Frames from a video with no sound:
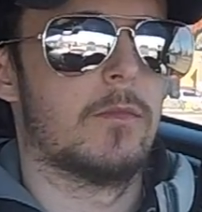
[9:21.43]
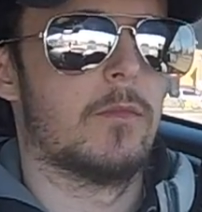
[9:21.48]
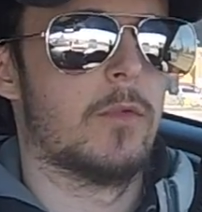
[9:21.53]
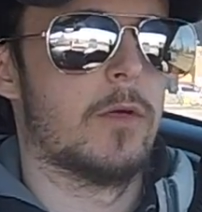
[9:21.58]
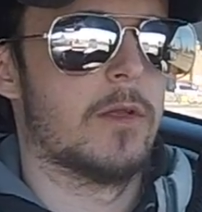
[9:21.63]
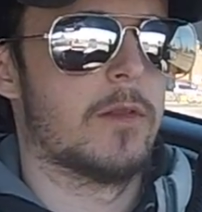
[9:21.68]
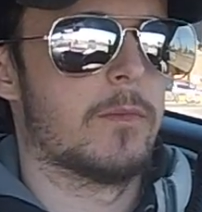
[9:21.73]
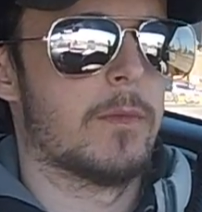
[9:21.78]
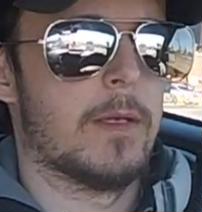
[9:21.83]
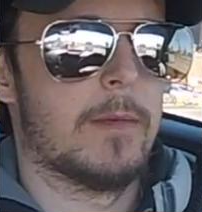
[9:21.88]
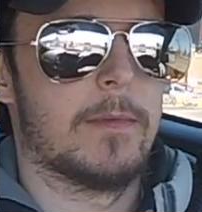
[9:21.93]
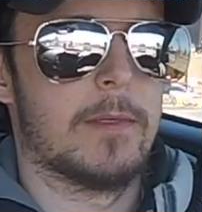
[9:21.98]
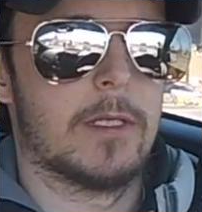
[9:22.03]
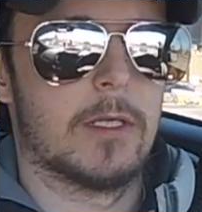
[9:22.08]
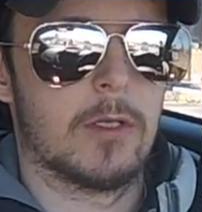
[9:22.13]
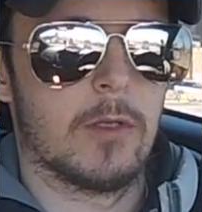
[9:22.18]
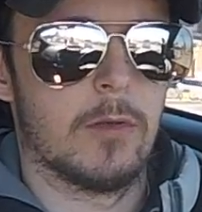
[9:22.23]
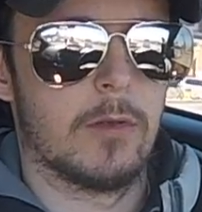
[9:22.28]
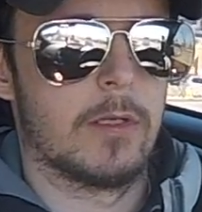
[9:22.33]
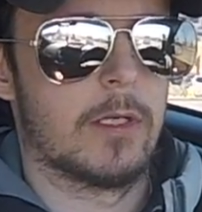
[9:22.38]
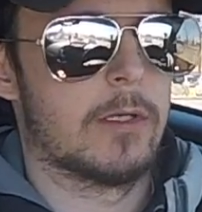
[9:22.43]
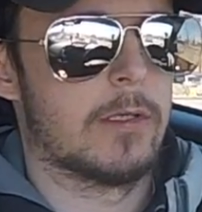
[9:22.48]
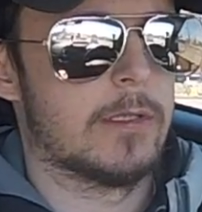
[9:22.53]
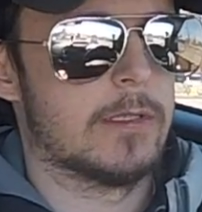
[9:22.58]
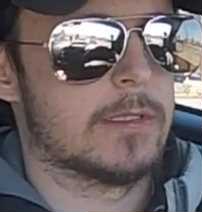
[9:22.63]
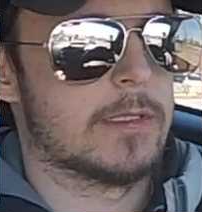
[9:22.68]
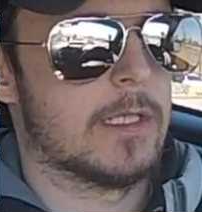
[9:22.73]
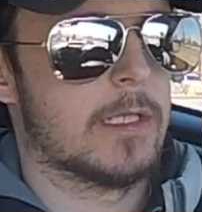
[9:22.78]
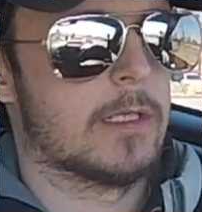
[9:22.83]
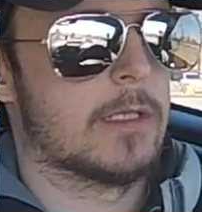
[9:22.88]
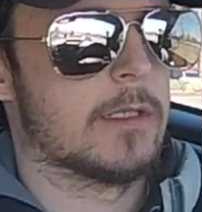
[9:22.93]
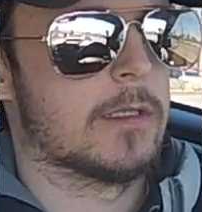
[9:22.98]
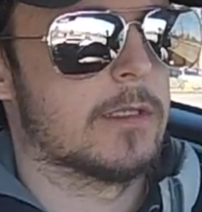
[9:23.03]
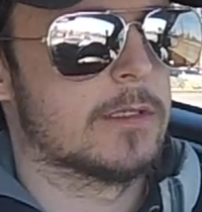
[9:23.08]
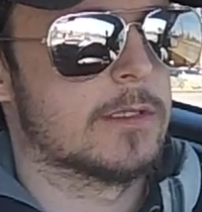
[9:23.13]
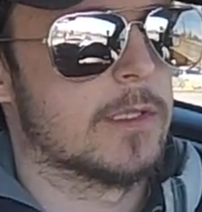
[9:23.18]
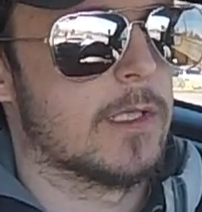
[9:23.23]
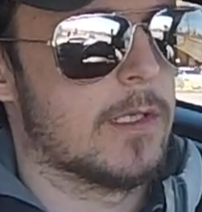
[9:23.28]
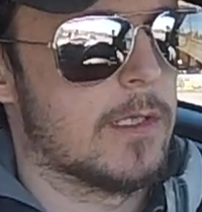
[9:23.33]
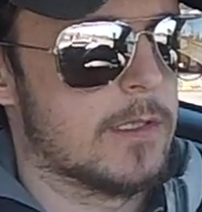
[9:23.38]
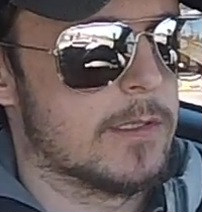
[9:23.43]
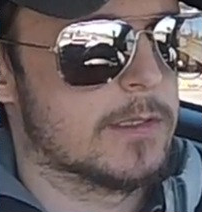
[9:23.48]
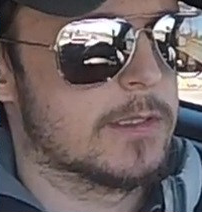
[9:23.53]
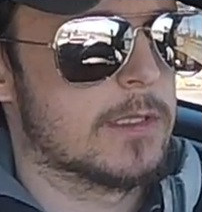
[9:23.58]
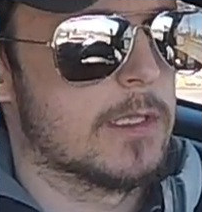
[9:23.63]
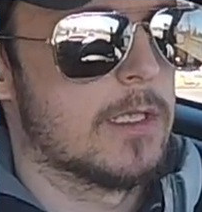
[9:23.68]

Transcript: with maybe a cold air intake and exhaust.